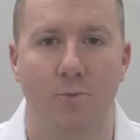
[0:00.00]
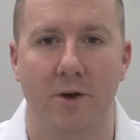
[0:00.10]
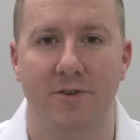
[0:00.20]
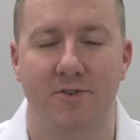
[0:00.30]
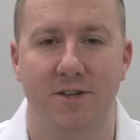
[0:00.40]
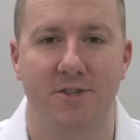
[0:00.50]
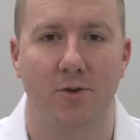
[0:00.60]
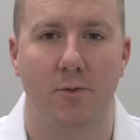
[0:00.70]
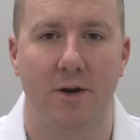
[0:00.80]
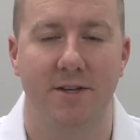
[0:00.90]
when
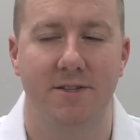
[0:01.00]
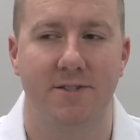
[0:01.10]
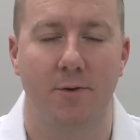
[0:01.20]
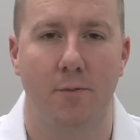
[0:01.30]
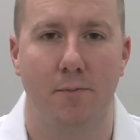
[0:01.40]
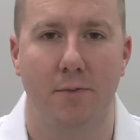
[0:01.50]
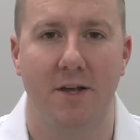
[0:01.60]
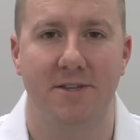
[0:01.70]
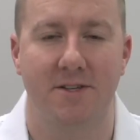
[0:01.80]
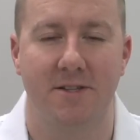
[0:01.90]
traditional braces are
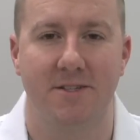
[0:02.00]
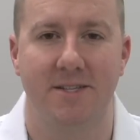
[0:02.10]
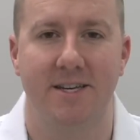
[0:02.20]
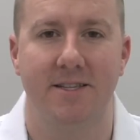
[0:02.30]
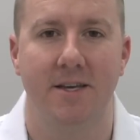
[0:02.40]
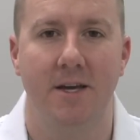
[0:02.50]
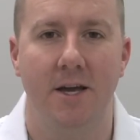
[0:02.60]
placed on the teeth,